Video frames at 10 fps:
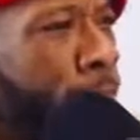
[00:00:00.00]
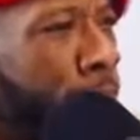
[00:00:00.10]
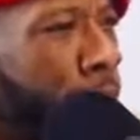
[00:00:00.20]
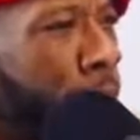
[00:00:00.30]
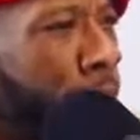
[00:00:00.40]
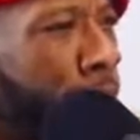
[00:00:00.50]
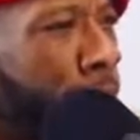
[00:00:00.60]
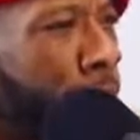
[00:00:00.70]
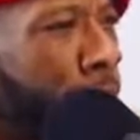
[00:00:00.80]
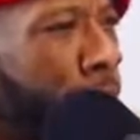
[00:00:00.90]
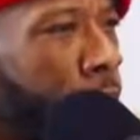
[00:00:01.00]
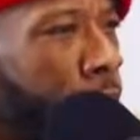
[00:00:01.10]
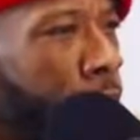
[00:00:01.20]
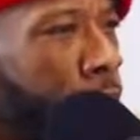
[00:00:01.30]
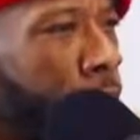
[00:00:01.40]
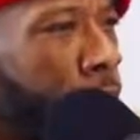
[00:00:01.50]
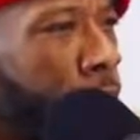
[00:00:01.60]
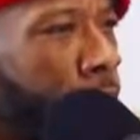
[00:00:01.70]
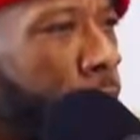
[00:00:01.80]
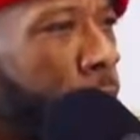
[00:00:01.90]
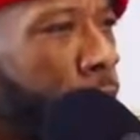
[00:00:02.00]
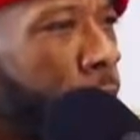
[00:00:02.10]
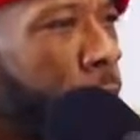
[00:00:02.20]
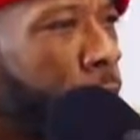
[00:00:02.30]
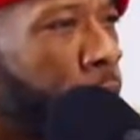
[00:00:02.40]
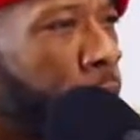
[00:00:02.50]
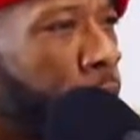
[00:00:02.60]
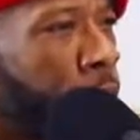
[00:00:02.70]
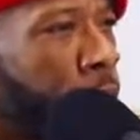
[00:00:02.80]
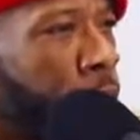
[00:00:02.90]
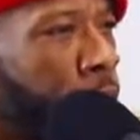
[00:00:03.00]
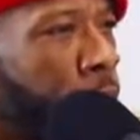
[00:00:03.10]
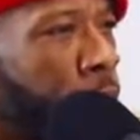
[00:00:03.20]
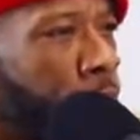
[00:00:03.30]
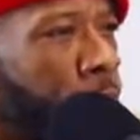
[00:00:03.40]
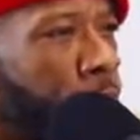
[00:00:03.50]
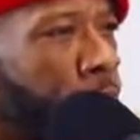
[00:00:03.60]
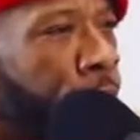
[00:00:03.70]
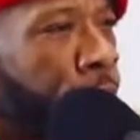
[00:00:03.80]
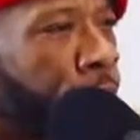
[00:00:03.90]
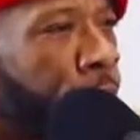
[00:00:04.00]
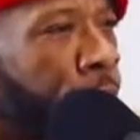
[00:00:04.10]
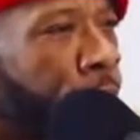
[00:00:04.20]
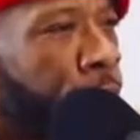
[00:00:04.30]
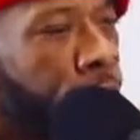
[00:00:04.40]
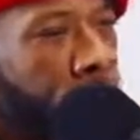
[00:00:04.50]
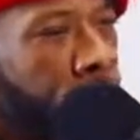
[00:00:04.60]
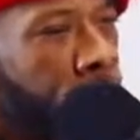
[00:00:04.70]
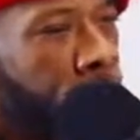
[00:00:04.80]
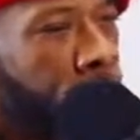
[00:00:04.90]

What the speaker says: [no speech]